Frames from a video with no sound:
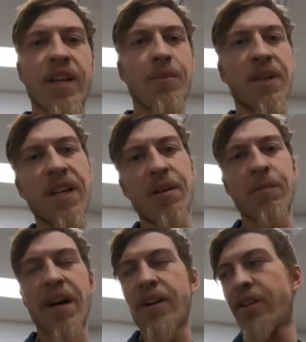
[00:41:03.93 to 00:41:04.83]
I'm getting
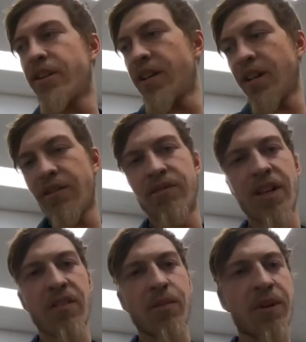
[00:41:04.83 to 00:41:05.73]
better. I've
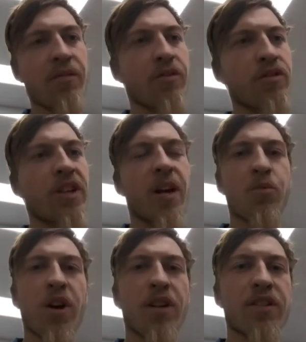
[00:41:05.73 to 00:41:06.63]
never been a
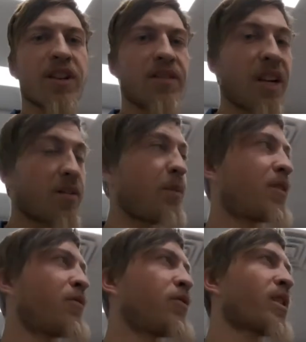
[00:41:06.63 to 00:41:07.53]
full-time welder. I've never been
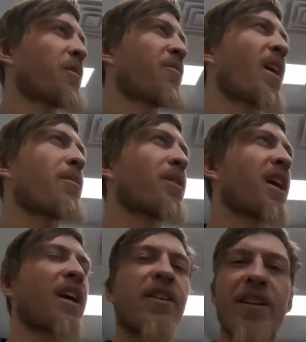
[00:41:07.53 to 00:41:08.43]
a full-time
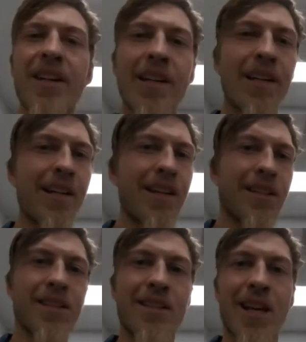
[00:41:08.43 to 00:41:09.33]
fabricator.
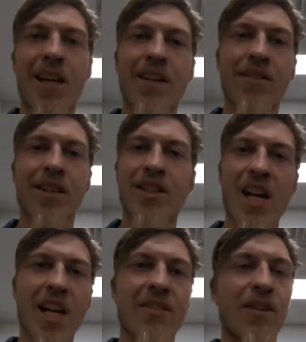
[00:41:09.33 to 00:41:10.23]
Just kind of a
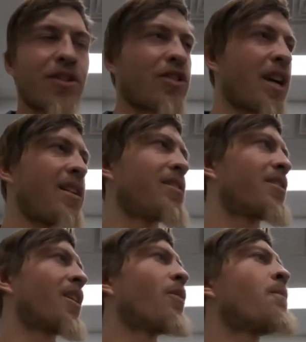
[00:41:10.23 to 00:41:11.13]
jack of all trades, you
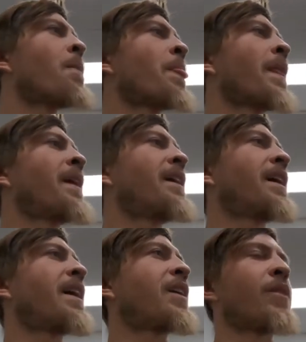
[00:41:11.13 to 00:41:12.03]
know?
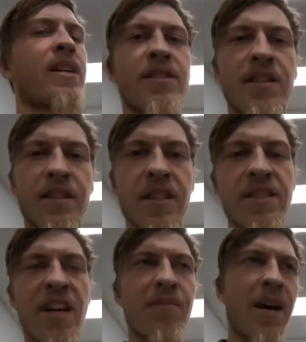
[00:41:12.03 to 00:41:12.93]
Anyways, let's
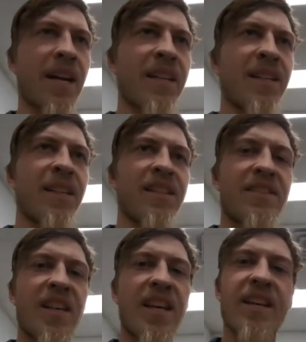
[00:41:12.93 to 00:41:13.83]
dive back into this
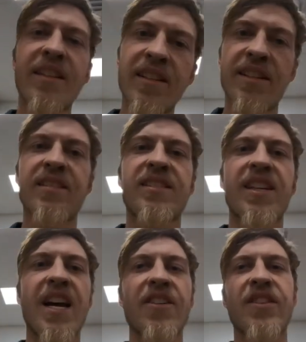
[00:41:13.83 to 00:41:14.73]
thing and
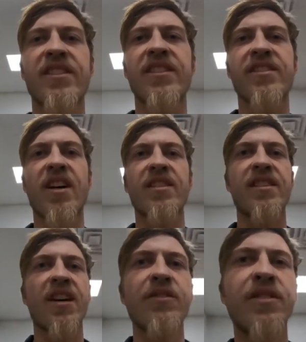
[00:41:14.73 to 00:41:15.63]
see how this exhaust
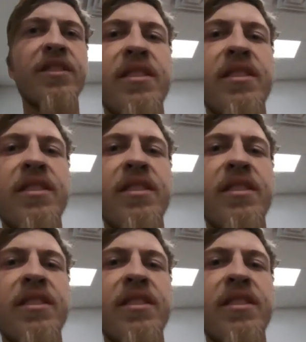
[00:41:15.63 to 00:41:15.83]
sounds.